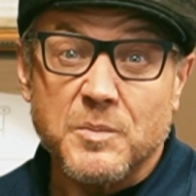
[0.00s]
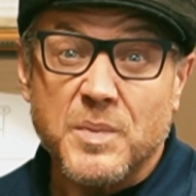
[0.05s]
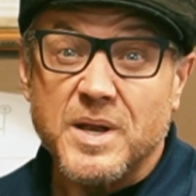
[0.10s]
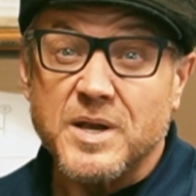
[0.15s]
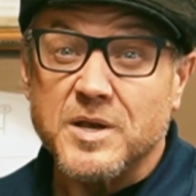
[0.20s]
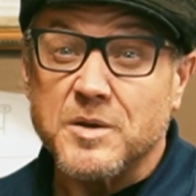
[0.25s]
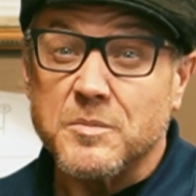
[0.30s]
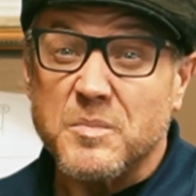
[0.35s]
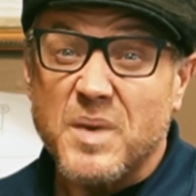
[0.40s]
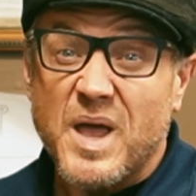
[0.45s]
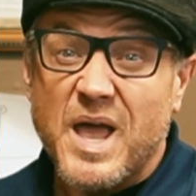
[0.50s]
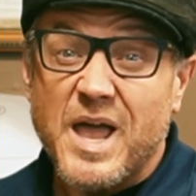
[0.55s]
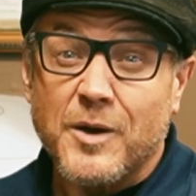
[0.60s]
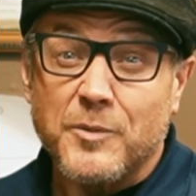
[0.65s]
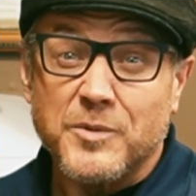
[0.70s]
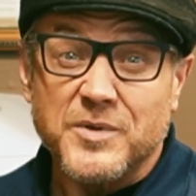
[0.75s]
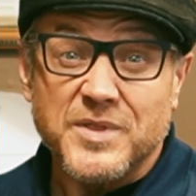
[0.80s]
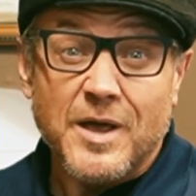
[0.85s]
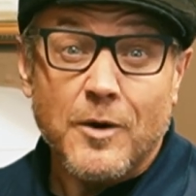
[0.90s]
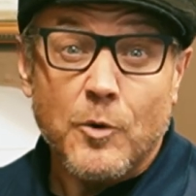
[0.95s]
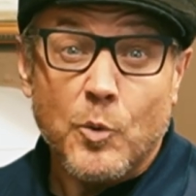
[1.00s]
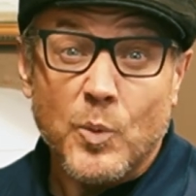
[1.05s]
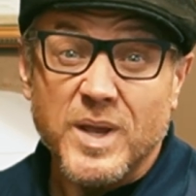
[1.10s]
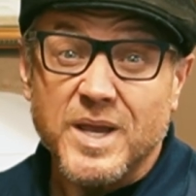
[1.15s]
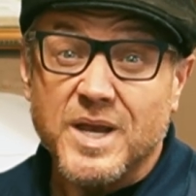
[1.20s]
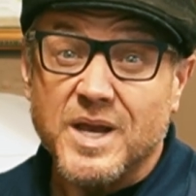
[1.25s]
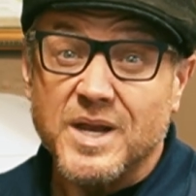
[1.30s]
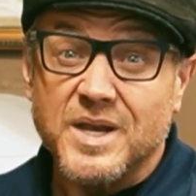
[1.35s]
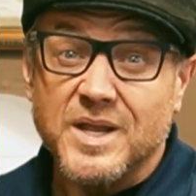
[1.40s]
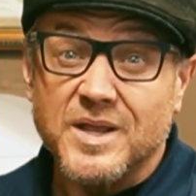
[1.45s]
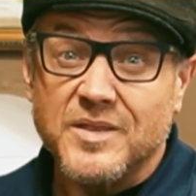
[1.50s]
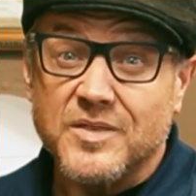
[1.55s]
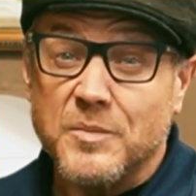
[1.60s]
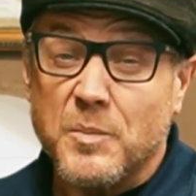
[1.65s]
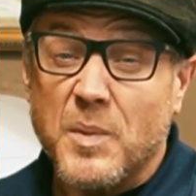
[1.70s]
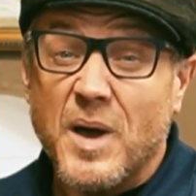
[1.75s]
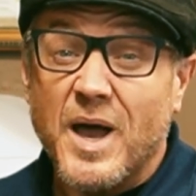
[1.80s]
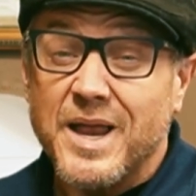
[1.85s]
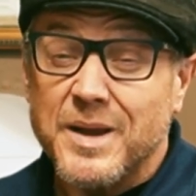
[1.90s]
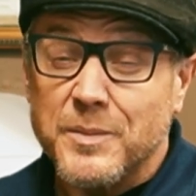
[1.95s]
bend them back without weakening the
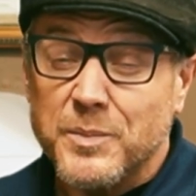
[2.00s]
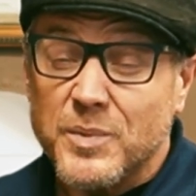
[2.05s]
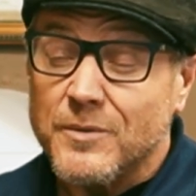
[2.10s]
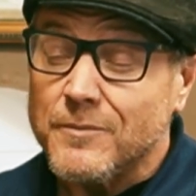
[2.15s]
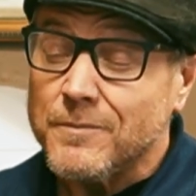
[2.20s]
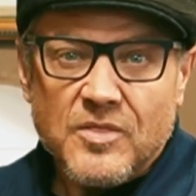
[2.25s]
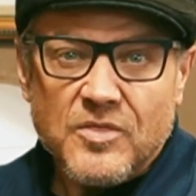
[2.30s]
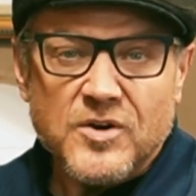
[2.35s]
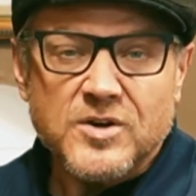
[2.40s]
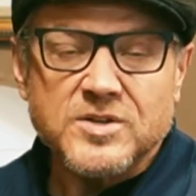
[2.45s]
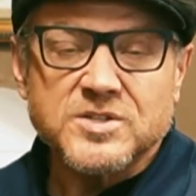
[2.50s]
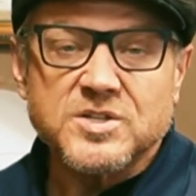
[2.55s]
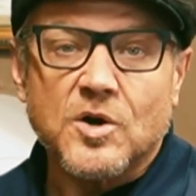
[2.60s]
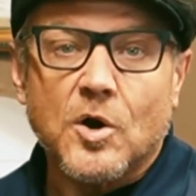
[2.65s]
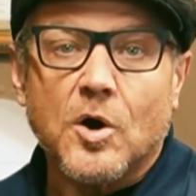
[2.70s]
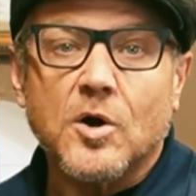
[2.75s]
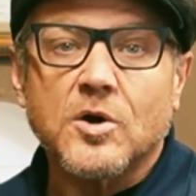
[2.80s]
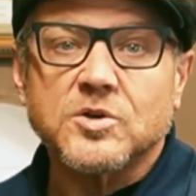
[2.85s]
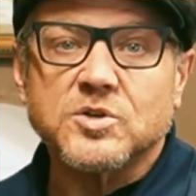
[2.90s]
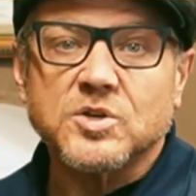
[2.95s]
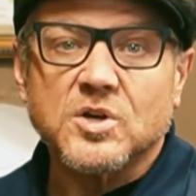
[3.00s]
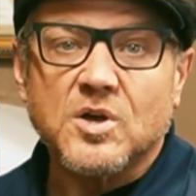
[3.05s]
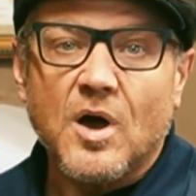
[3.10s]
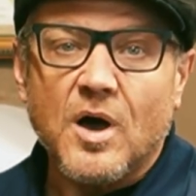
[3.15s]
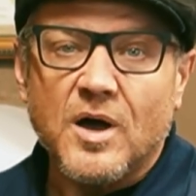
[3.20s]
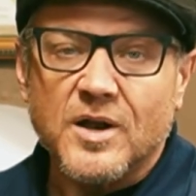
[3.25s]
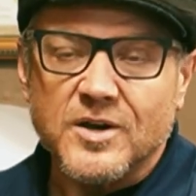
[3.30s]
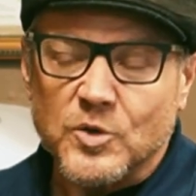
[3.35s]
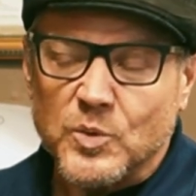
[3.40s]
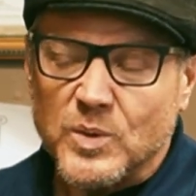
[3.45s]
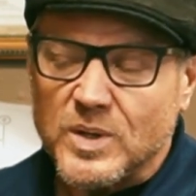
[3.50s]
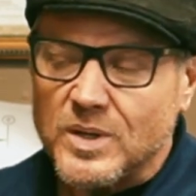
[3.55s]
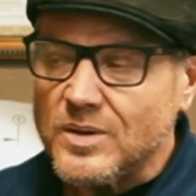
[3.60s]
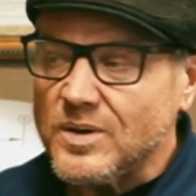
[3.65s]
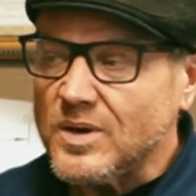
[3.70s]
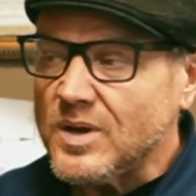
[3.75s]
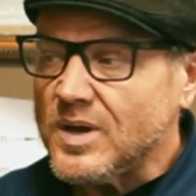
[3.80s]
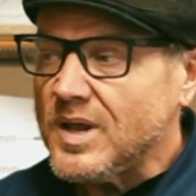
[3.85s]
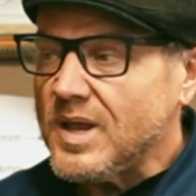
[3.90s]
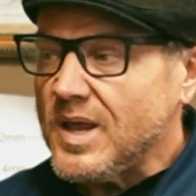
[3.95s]
pipe. There's an art to conduit,
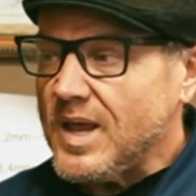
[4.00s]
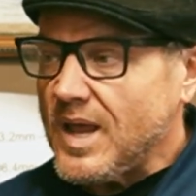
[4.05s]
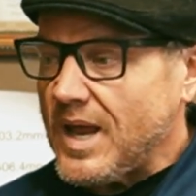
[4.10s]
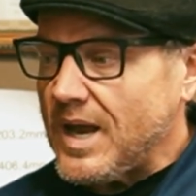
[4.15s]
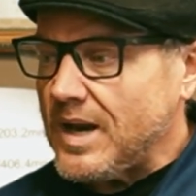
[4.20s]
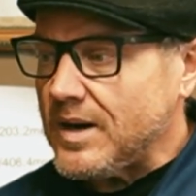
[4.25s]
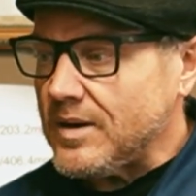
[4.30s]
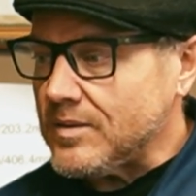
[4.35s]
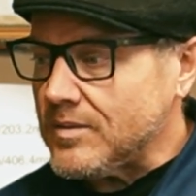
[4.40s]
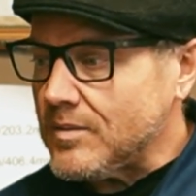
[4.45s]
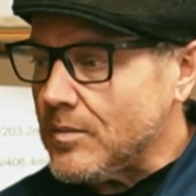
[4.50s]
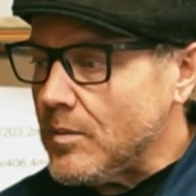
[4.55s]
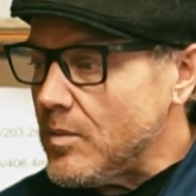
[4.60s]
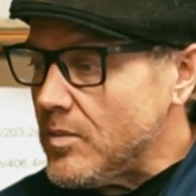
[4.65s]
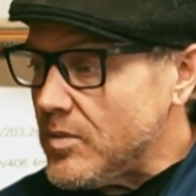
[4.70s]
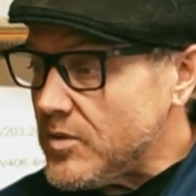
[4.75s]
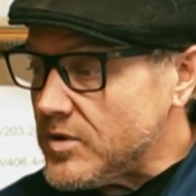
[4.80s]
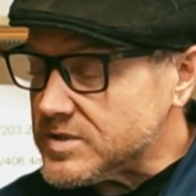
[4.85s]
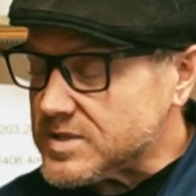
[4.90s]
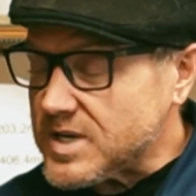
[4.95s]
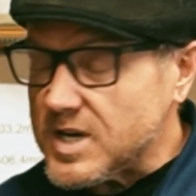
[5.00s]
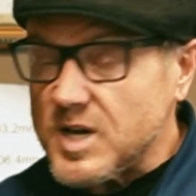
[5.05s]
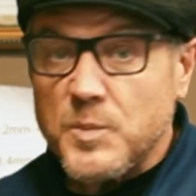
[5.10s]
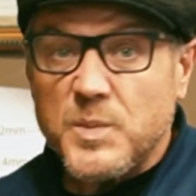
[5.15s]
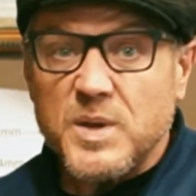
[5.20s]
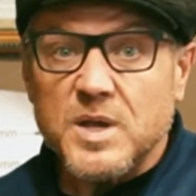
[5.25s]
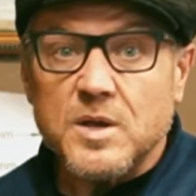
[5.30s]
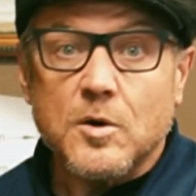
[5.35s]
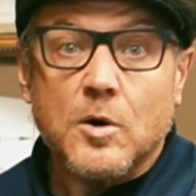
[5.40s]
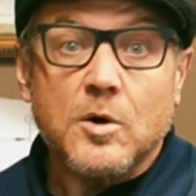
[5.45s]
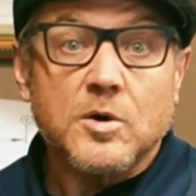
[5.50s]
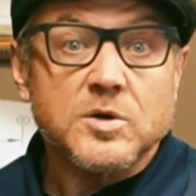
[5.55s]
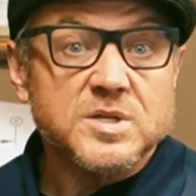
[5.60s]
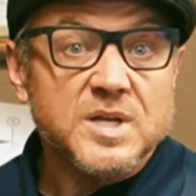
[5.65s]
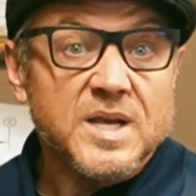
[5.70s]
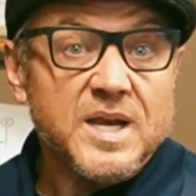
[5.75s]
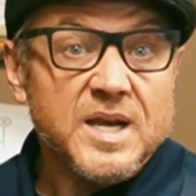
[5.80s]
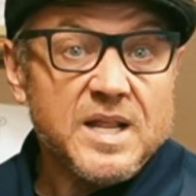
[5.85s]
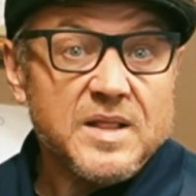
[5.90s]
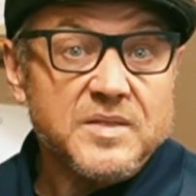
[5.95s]
and there's going to be an art to
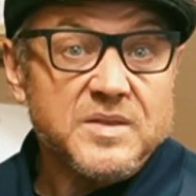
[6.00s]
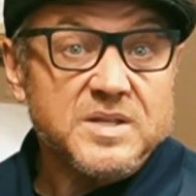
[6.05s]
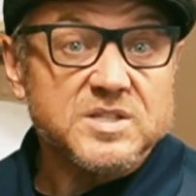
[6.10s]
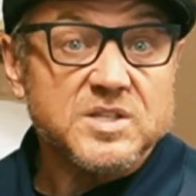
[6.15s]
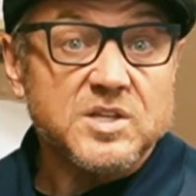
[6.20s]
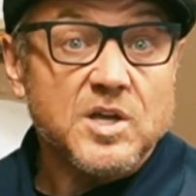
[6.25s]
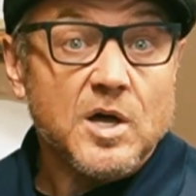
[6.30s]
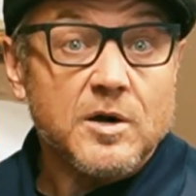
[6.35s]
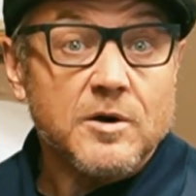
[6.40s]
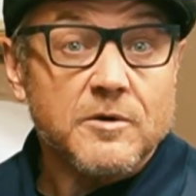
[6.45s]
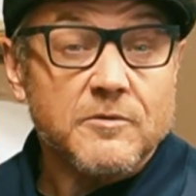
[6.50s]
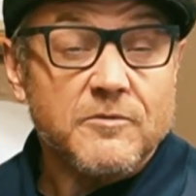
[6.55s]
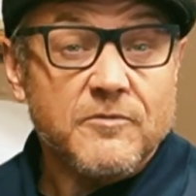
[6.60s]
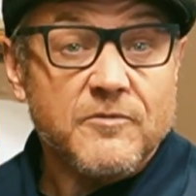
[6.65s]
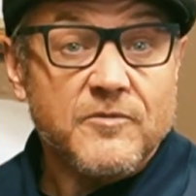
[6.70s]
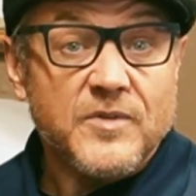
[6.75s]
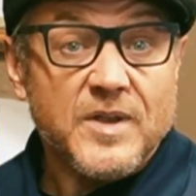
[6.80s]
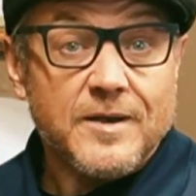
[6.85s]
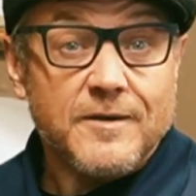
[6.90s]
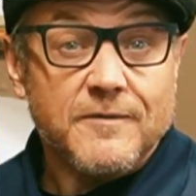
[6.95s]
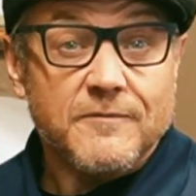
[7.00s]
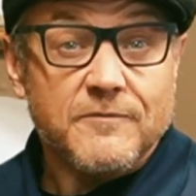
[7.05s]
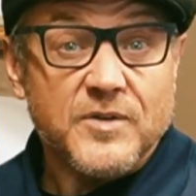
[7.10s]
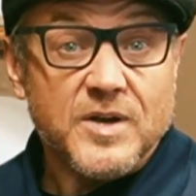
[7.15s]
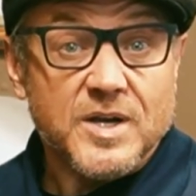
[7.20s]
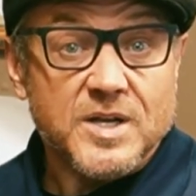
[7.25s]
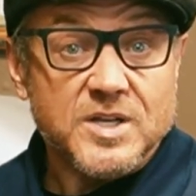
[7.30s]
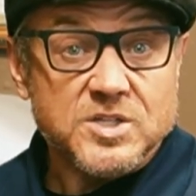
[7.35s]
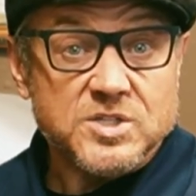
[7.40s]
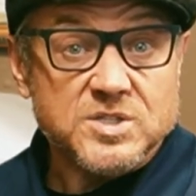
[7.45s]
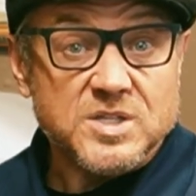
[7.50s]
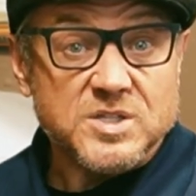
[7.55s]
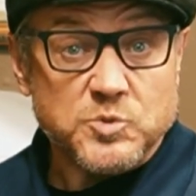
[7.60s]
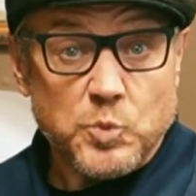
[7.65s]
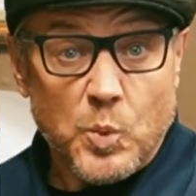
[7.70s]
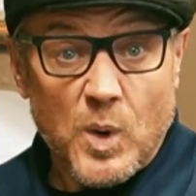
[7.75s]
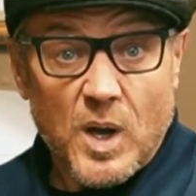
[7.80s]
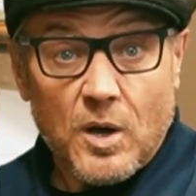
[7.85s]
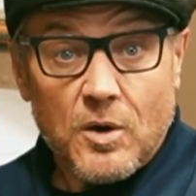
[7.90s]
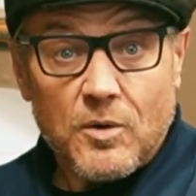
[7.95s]
getting this gutter fit and finished as
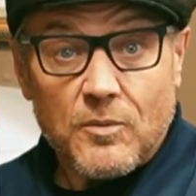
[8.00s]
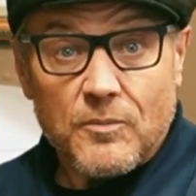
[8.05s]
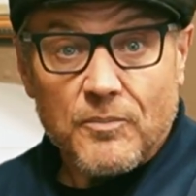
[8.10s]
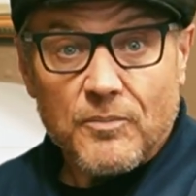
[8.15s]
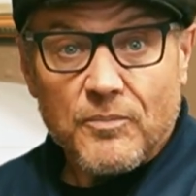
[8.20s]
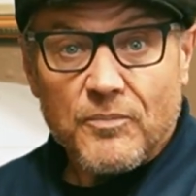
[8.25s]
well.